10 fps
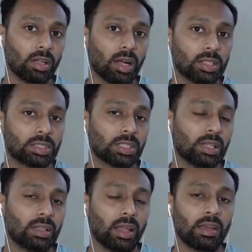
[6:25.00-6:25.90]
cuts
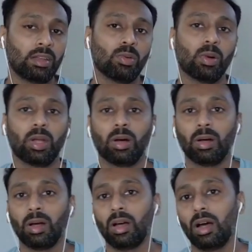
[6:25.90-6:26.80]
and then you want to
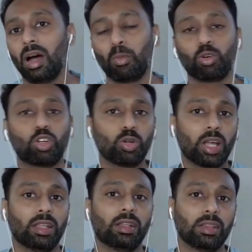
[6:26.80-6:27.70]
put
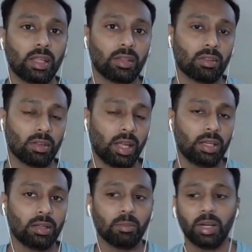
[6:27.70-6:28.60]
together things,
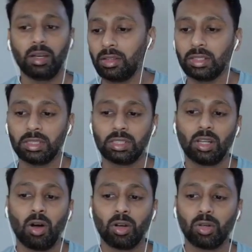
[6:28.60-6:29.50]
right? But this
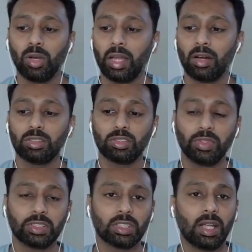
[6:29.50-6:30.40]
auto layouts
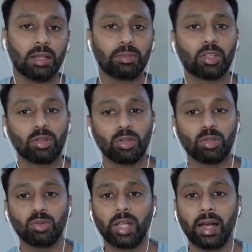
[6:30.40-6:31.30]
feature helps you to
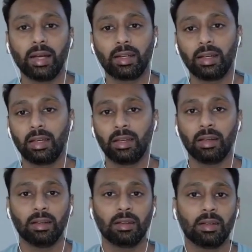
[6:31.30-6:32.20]
do that in
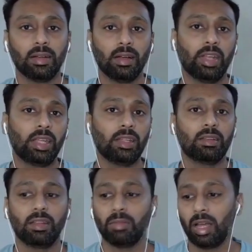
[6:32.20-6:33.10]
a very
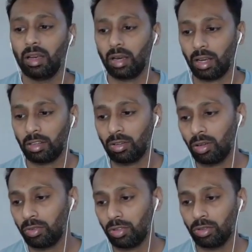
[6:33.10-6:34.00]
easy manner, right? So
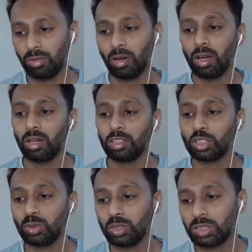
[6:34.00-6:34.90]
if you
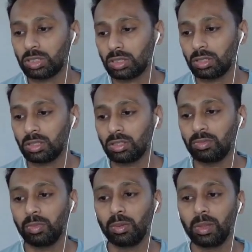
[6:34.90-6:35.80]
choose
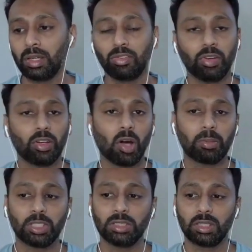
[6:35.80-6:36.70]
between different
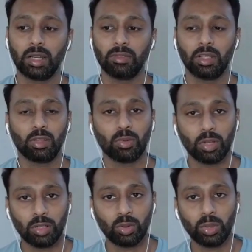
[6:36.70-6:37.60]
options, right, whether you
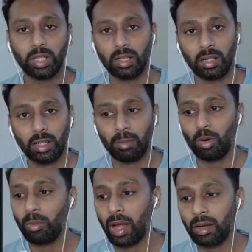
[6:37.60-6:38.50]
want to do it in a
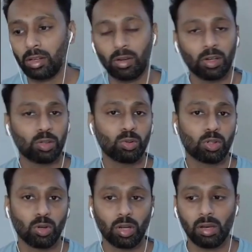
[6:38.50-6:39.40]
demo manner or a
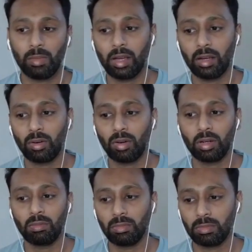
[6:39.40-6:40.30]
tutorial manner
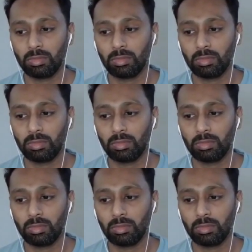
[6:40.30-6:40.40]
or